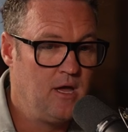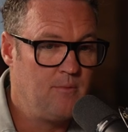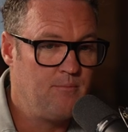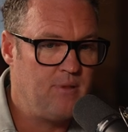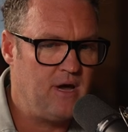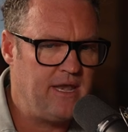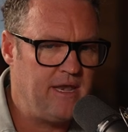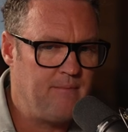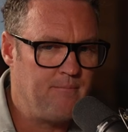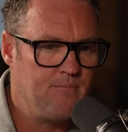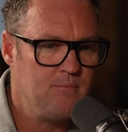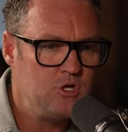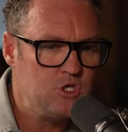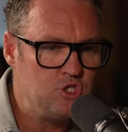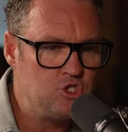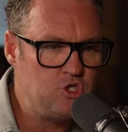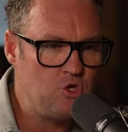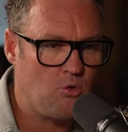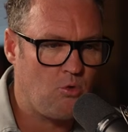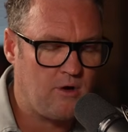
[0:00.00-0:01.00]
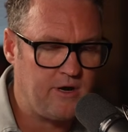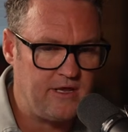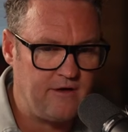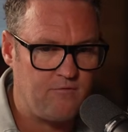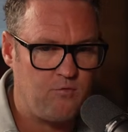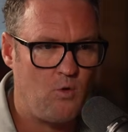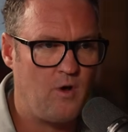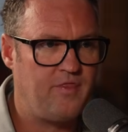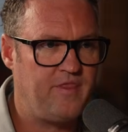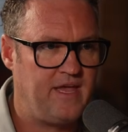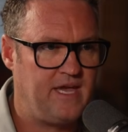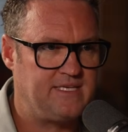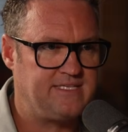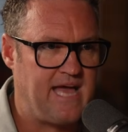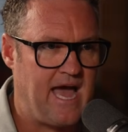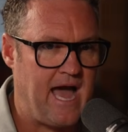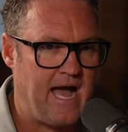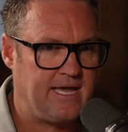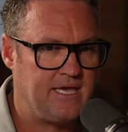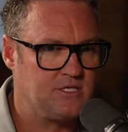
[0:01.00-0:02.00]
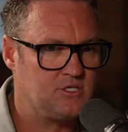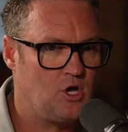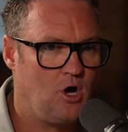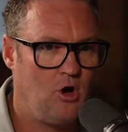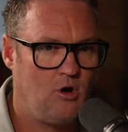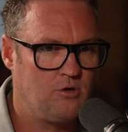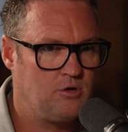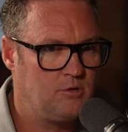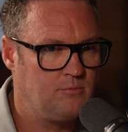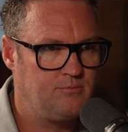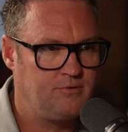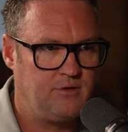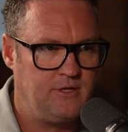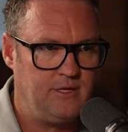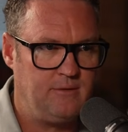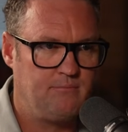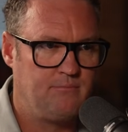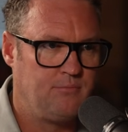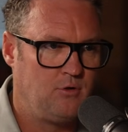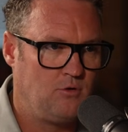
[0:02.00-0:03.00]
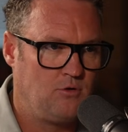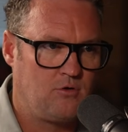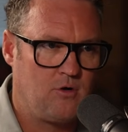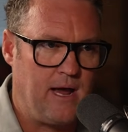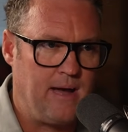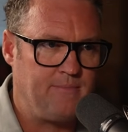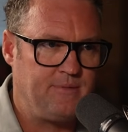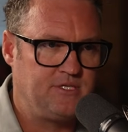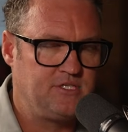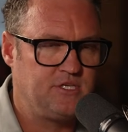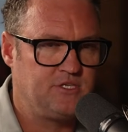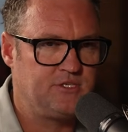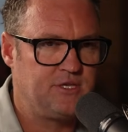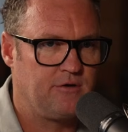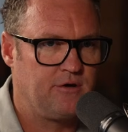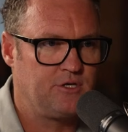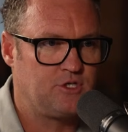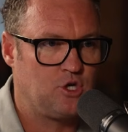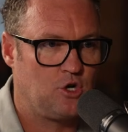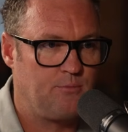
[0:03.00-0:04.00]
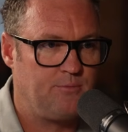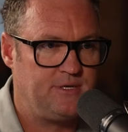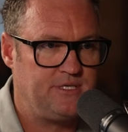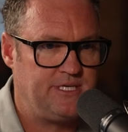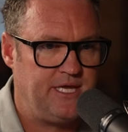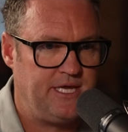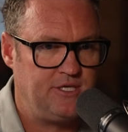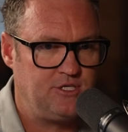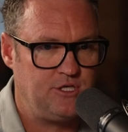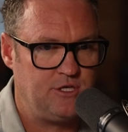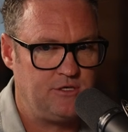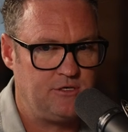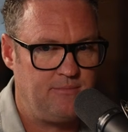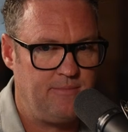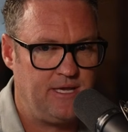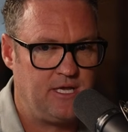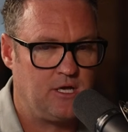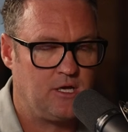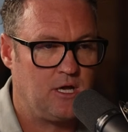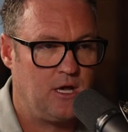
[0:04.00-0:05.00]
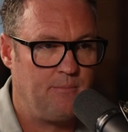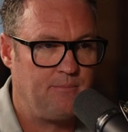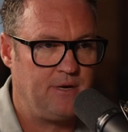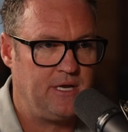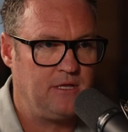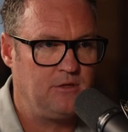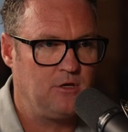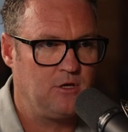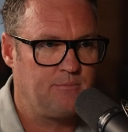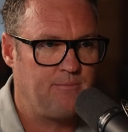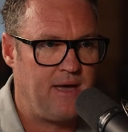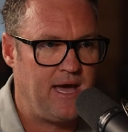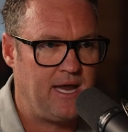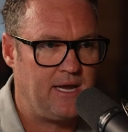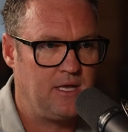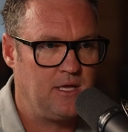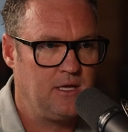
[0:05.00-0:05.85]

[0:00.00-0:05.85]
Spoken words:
But majority of what they attack is all complete bullcrap. It's just their interpretation to make a company look bad.